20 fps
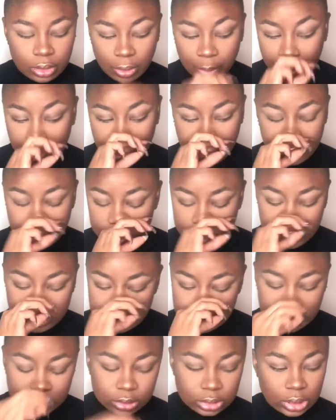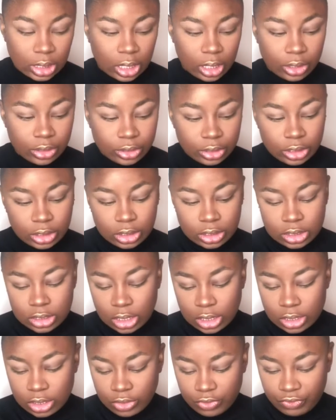So there, you kind of got
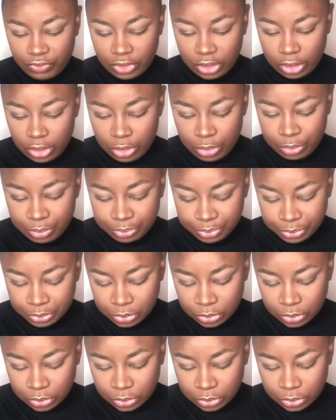your structure,